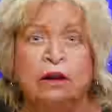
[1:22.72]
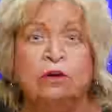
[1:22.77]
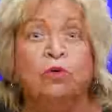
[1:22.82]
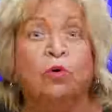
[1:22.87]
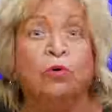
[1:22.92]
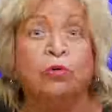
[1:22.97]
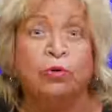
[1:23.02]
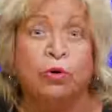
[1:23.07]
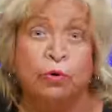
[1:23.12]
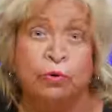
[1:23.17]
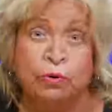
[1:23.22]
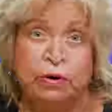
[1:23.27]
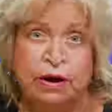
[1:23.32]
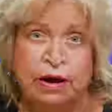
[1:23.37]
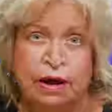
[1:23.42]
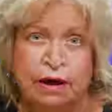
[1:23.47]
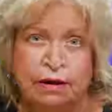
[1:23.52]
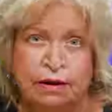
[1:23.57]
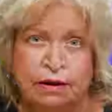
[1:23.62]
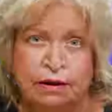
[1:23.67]
North
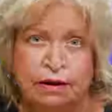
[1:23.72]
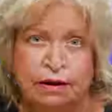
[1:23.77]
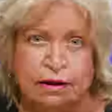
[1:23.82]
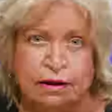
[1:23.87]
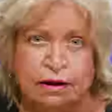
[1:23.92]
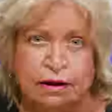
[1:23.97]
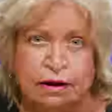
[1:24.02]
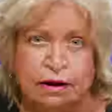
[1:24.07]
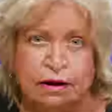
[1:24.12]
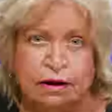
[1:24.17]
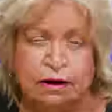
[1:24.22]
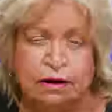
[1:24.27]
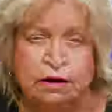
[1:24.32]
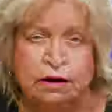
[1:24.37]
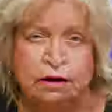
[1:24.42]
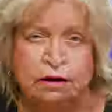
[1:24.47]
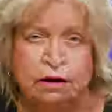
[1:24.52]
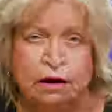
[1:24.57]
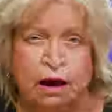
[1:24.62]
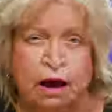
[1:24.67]
Korea.
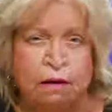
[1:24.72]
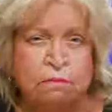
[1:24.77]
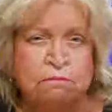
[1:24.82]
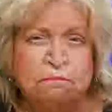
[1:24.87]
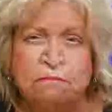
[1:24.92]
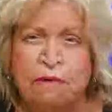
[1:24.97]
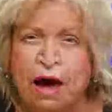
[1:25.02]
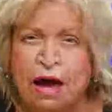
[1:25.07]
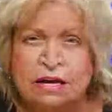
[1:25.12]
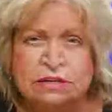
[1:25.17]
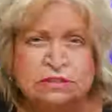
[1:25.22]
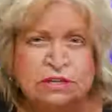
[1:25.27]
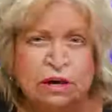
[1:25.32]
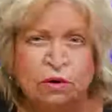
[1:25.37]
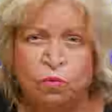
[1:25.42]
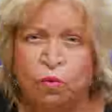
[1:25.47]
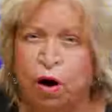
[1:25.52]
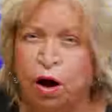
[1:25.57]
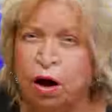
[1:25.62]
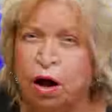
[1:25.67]
Amazing
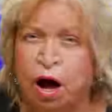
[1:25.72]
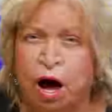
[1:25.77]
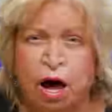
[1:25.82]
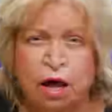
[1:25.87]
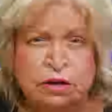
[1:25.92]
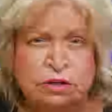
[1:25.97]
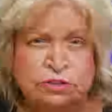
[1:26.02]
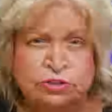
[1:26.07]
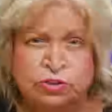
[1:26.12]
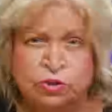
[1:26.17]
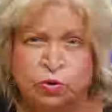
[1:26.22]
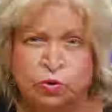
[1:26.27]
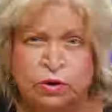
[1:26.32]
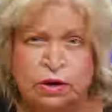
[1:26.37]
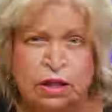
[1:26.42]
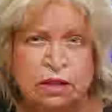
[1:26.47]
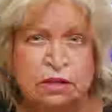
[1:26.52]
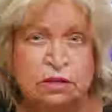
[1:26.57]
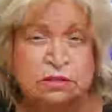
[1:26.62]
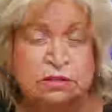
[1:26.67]
what God is
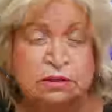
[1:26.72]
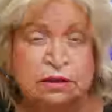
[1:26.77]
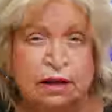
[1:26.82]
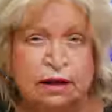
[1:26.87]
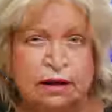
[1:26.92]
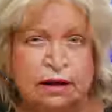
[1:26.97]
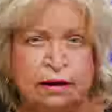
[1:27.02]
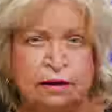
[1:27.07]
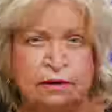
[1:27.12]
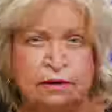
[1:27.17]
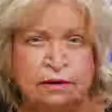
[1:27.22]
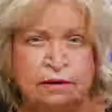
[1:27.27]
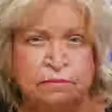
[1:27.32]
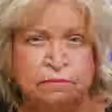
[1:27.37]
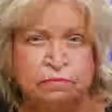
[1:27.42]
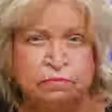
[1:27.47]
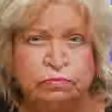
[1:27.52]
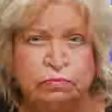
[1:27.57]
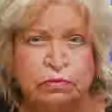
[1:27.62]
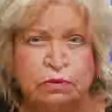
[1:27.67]
doing in this land.
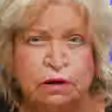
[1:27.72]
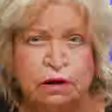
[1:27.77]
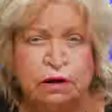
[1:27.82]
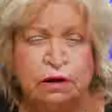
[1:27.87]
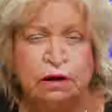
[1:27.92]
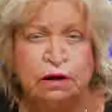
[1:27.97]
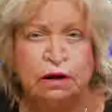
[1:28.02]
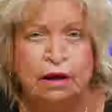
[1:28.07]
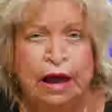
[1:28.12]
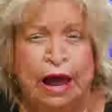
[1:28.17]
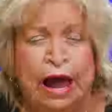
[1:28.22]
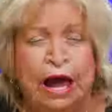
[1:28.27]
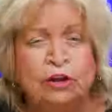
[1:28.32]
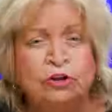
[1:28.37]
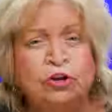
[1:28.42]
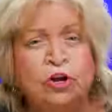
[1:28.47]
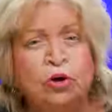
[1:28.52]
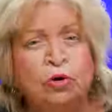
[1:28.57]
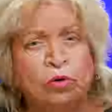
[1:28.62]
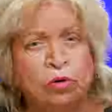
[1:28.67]

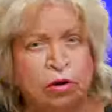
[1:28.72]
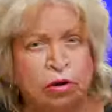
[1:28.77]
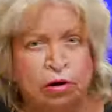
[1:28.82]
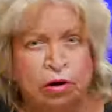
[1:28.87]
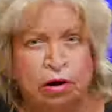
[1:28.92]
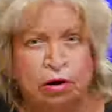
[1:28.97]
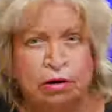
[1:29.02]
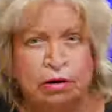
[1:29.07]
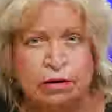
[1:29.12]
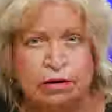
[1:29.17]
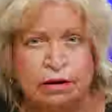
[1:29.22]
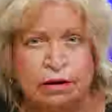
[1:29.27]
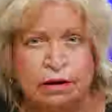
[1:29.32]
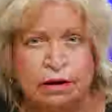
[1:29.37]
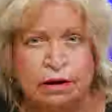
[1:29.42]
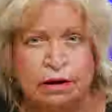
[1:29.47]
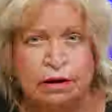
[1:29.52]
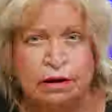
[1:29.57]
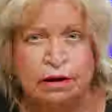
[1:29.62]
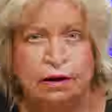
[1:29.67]
And you look
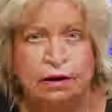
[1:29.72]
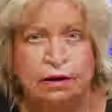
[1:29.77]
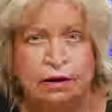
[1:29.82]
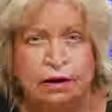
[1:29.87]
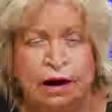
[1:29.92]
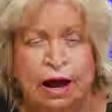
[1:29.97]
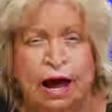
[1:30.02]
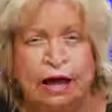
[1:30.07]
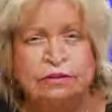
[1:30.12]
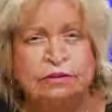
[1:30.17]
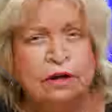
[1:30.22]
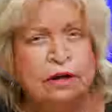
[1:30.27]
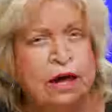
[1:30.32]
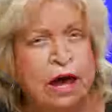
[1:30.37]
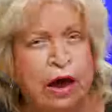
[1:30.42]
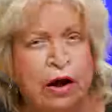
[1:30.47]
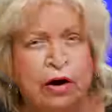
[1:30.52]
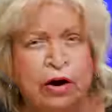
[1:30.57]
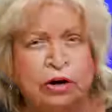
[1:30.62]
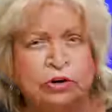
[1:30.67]
at the
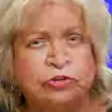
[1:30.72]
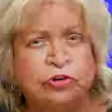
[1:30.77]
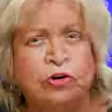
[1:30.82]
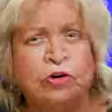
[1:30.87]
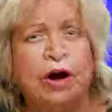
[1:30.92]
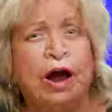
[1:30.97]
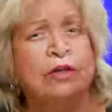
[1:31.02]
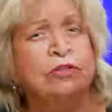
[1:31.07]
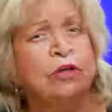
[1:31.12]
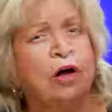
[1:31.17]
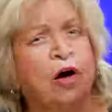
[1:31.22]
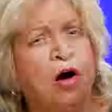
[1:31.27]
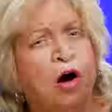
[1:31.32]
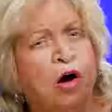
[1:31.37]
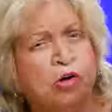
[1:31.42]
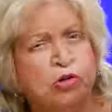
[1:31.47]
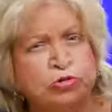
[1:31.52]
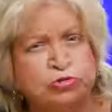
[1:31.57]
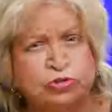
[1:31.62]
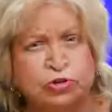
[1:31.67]
character and the
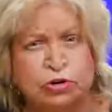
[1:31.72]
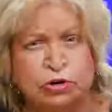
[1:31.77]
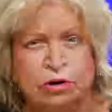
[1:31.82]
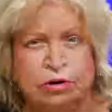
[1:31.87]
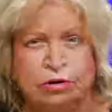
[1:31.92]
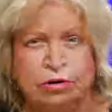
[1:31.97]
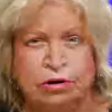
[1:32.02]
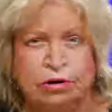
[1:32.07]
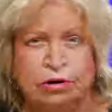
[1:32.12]
culture